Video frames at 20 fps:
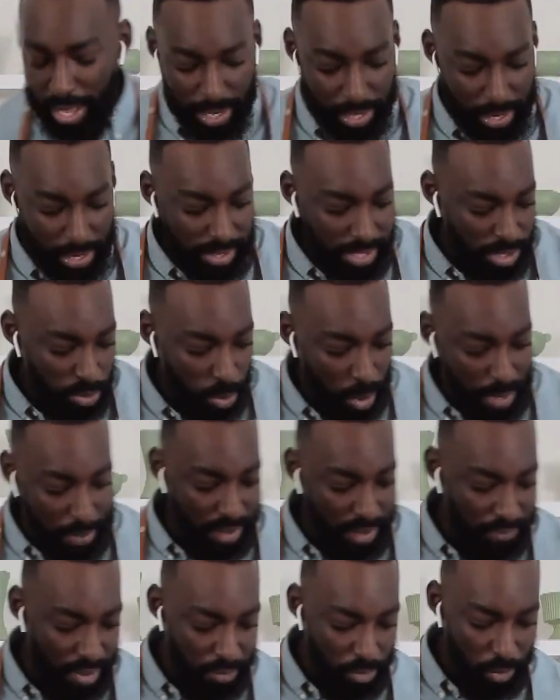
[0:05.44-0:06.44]
And this is one of
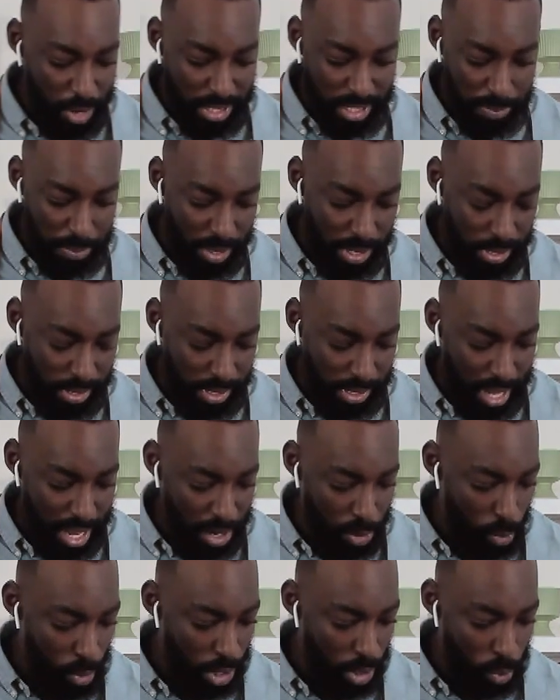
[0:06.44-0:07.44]
my favorite recipes to
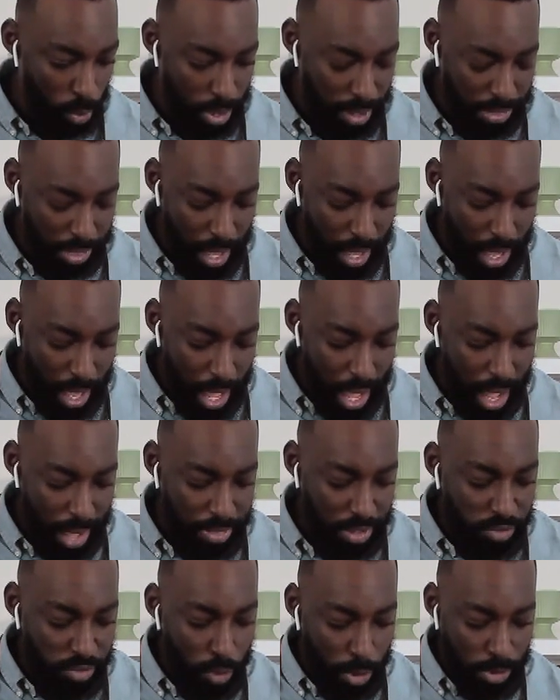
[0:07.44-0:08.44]
kind of work with. Uh,
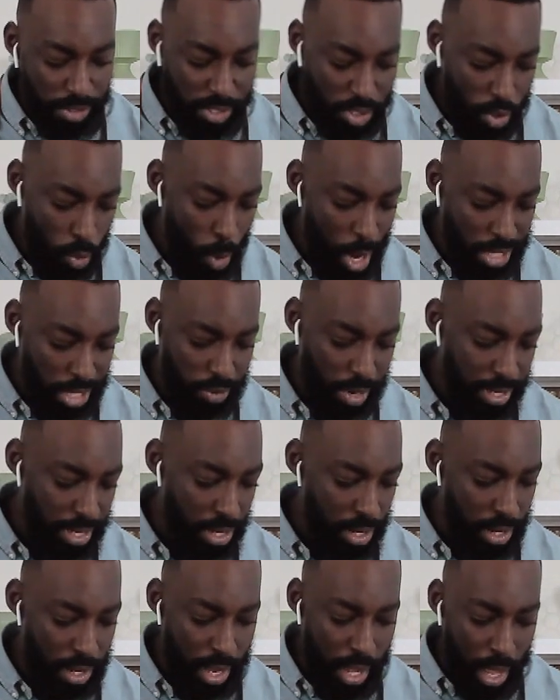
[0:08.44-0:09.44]
this roasted squash right
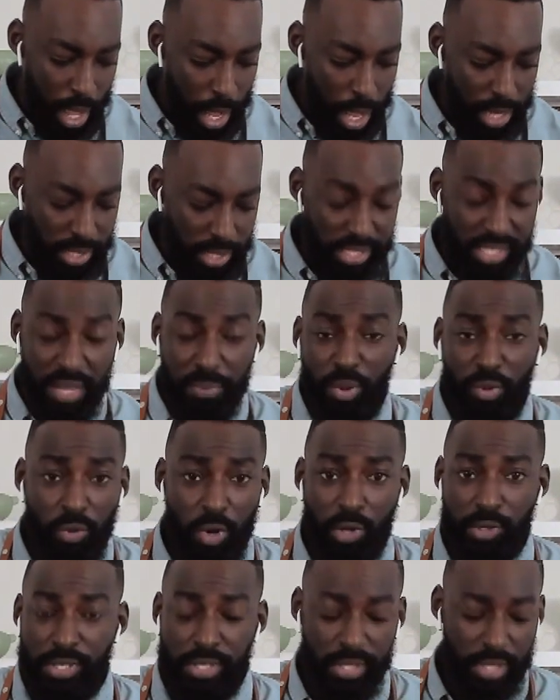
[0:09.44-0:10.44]
here, uh, simple
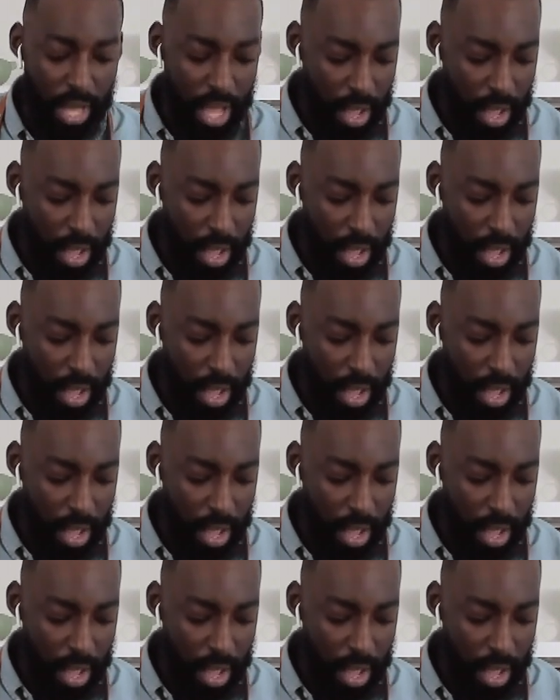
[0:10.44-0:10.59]
roast,